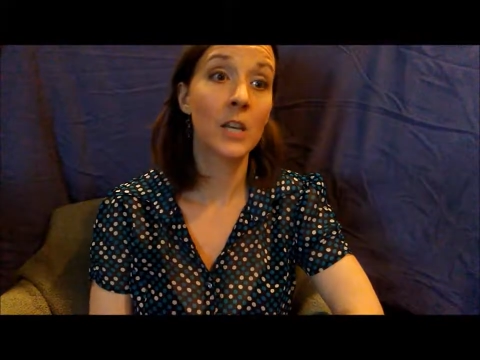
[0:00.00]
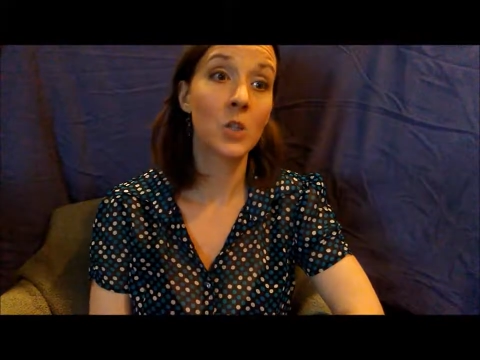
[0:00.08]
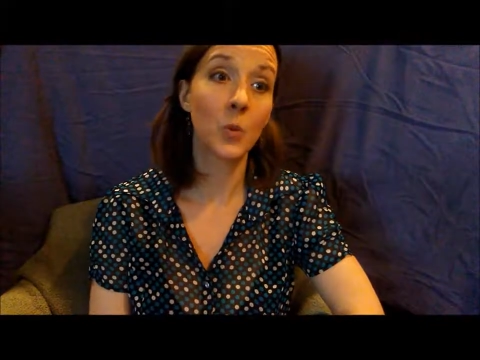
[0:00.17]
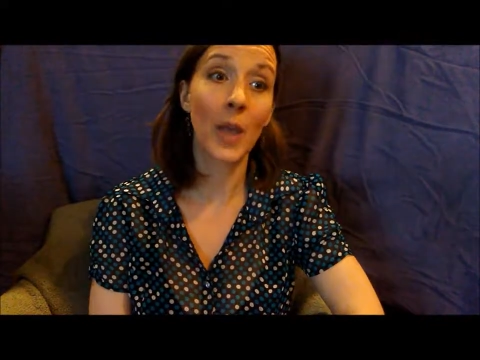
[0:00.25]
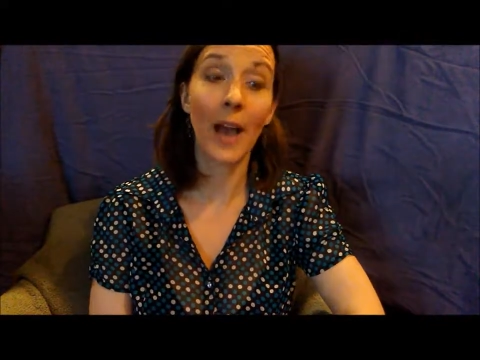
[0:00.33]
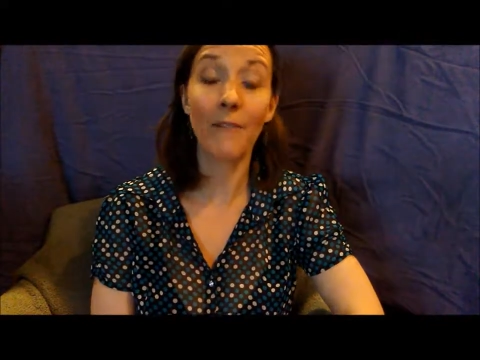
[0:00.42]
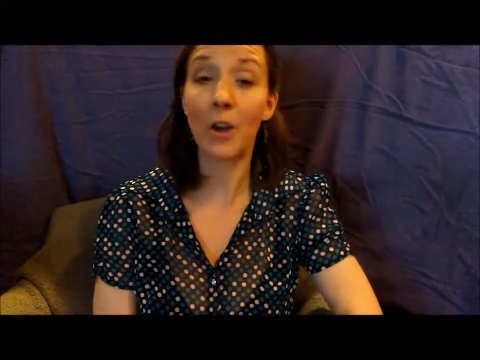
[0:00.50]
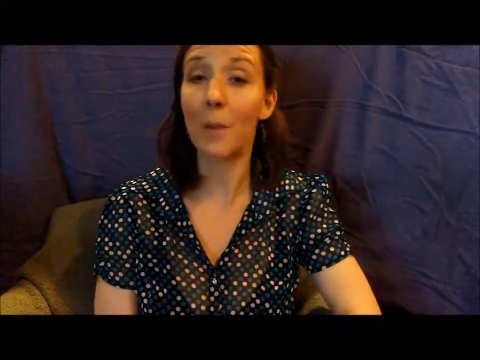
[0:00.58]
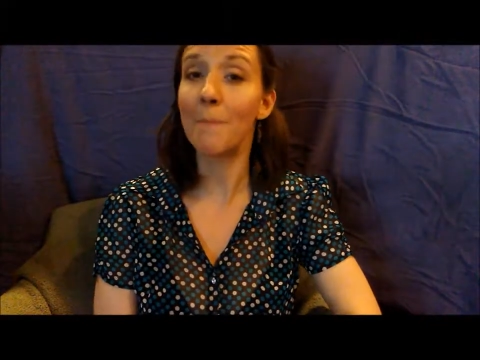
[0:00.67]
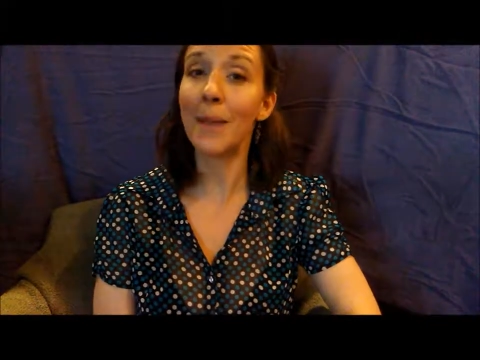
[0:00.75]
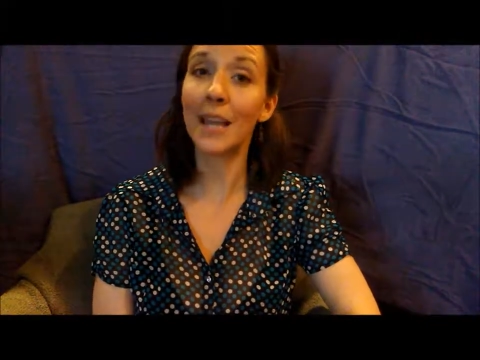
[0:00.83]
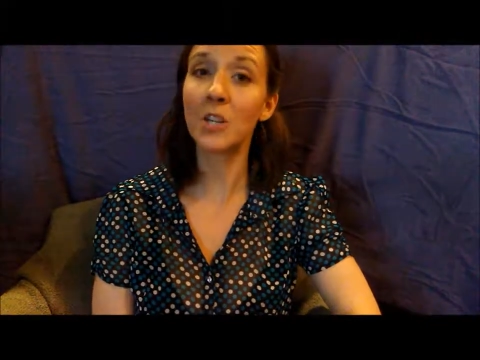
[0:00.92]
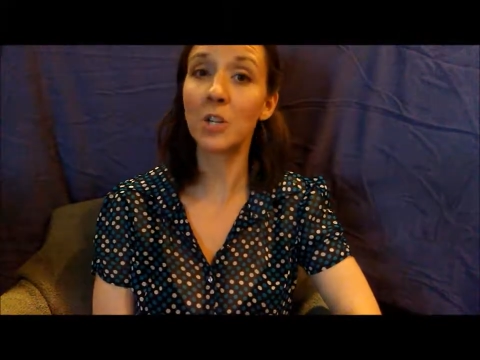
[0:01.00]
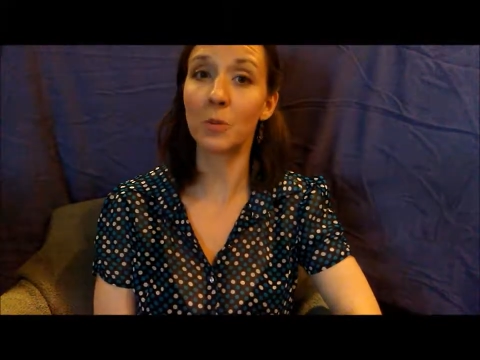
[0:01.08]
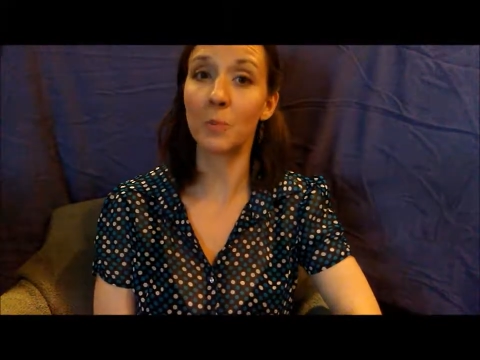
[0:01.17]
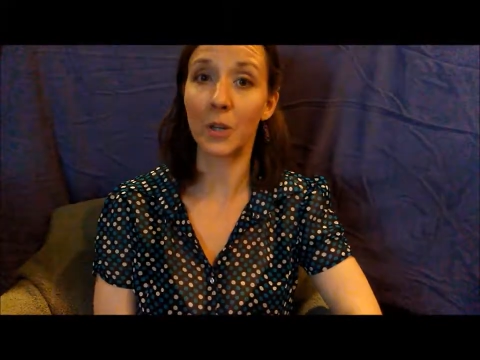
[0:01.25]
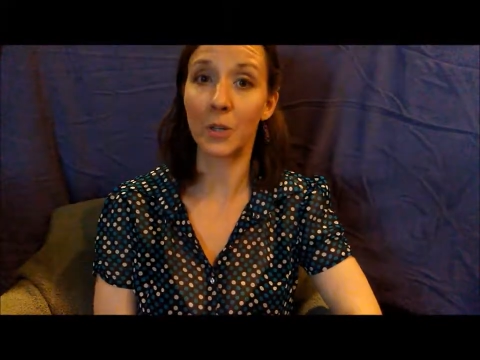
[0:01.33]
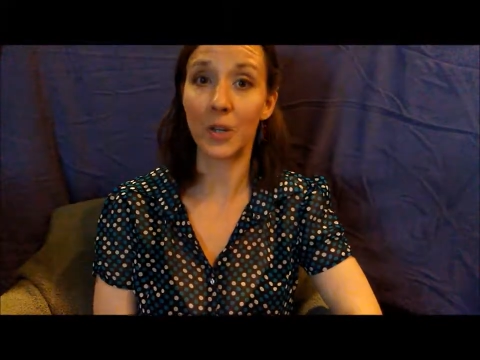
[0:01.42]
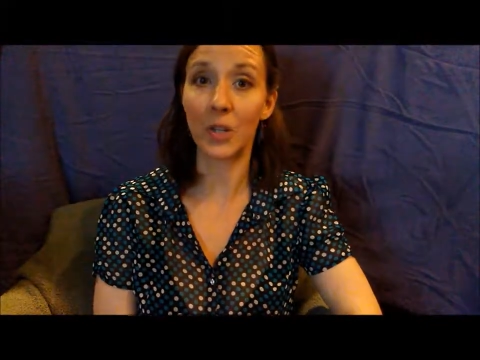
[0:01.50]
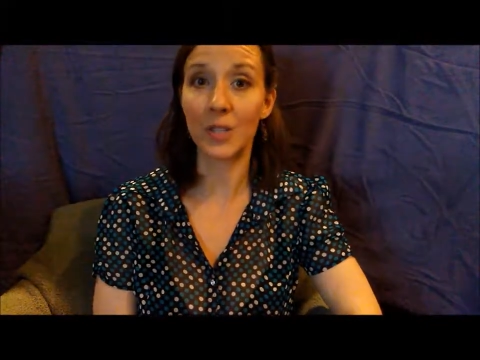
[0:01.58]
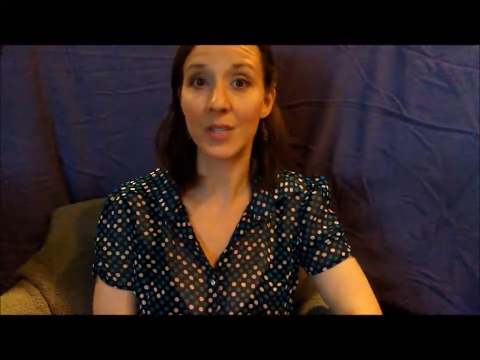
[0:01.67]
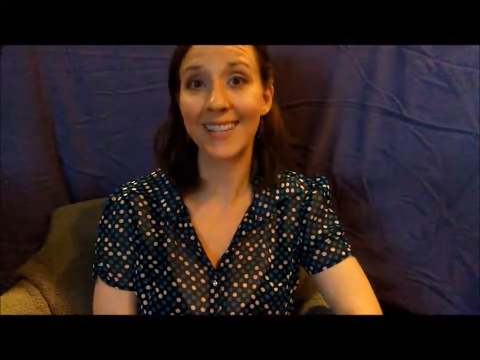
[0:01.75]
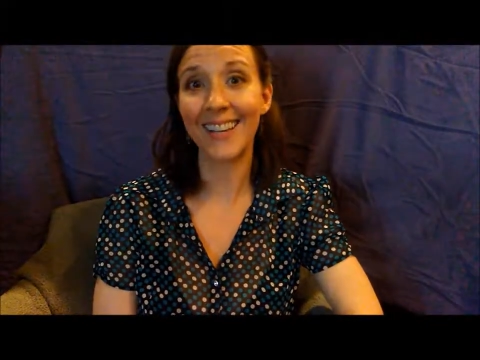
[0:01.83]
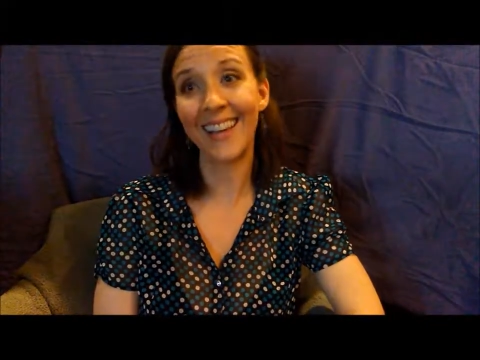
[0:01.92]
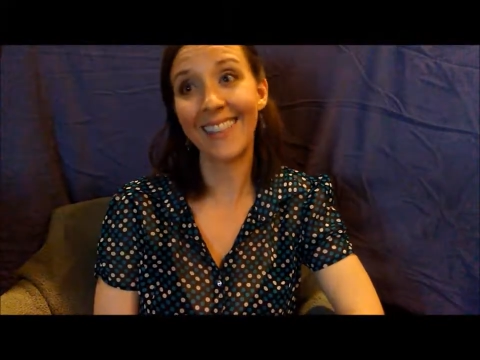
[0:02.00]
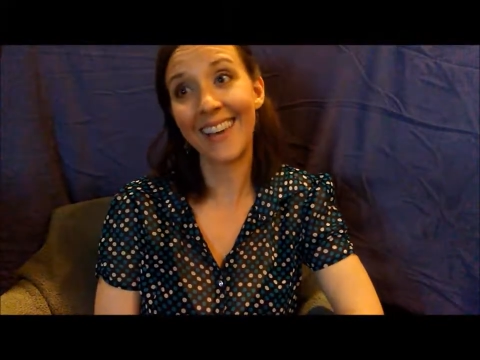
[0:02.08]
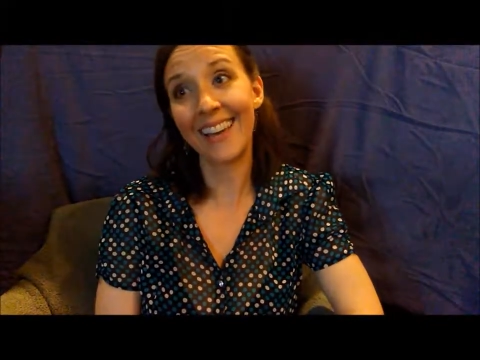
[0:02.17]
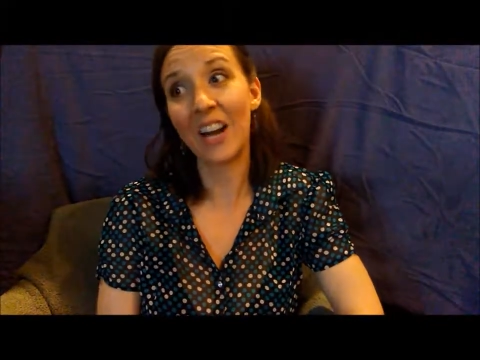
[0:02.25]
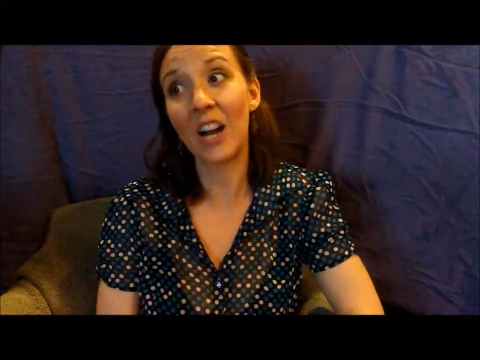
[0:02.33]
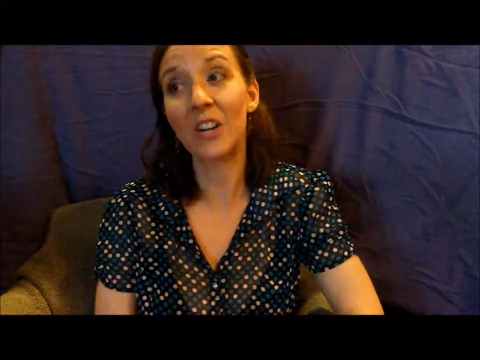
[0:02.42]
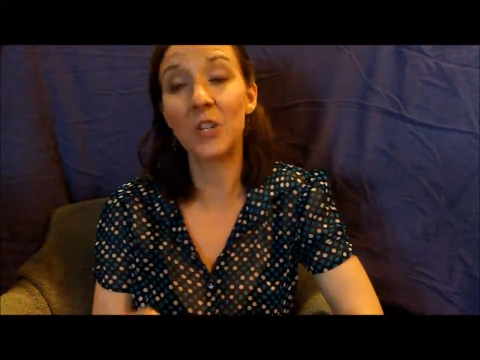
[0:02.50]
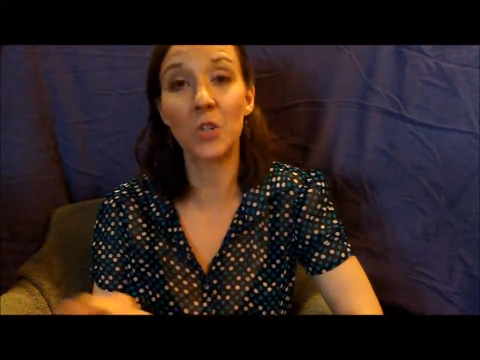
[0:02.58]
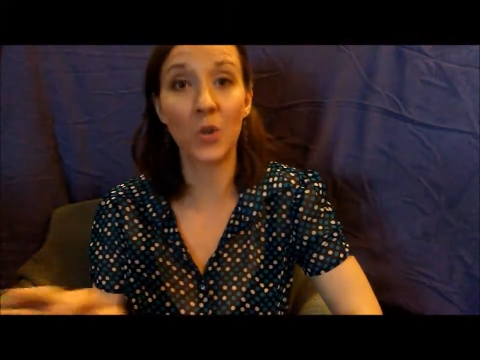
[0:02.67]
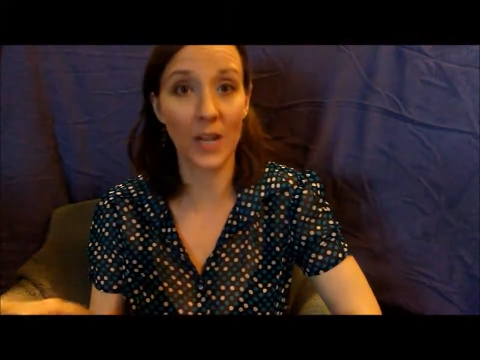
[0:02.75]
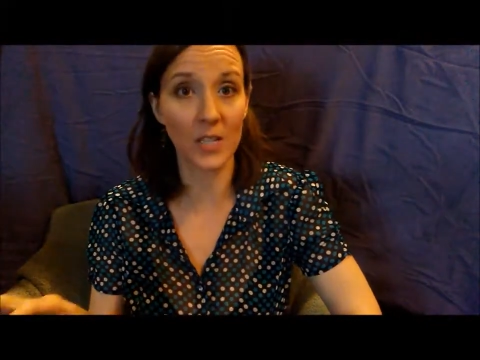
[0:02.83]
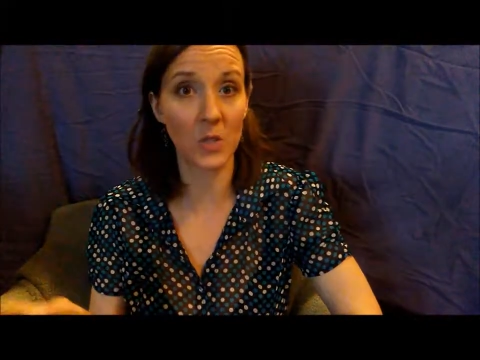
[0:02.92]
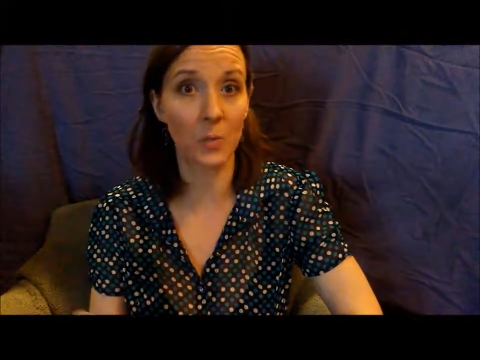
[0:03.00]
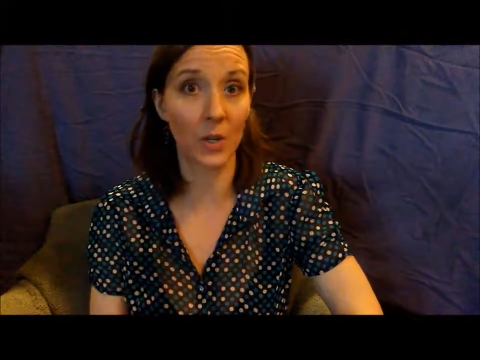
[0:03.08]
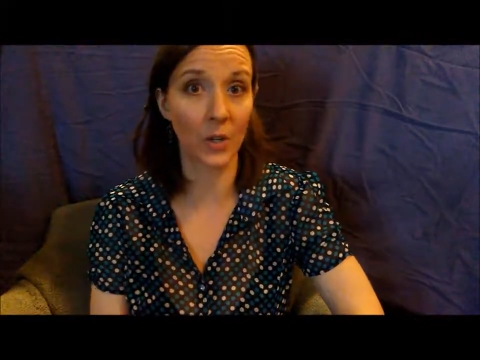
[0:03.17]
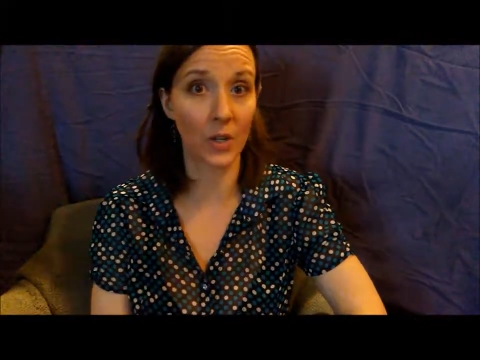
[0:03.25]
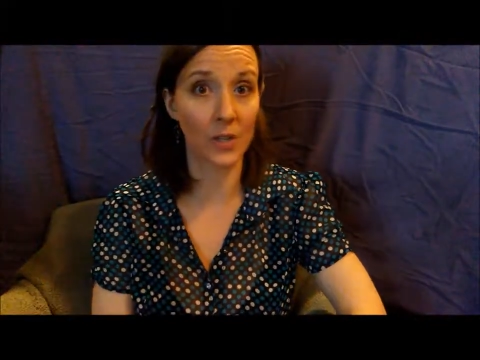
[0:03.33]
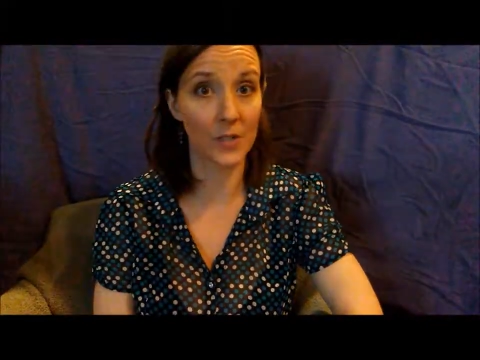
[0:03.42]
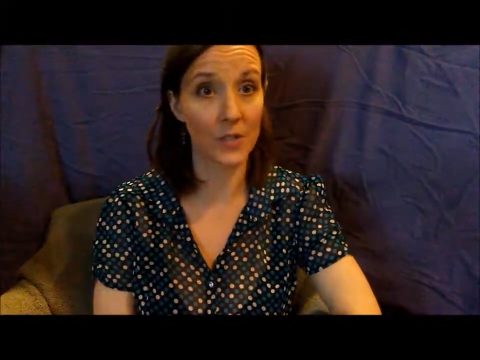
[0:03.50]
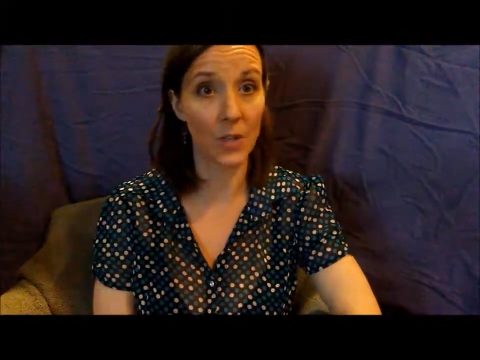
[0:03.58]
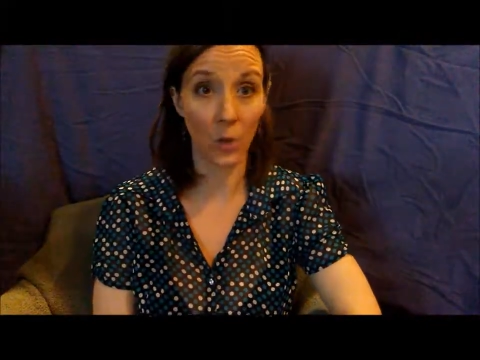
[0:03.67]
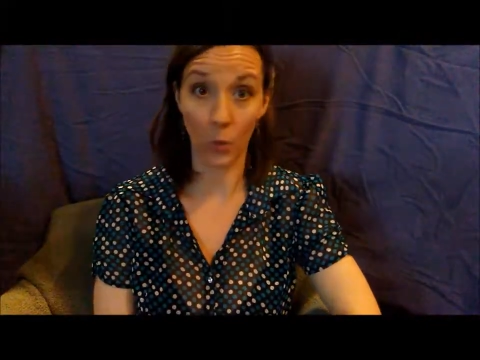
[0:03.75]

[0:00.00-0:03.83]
So we have our major minerals and then our trace minerals.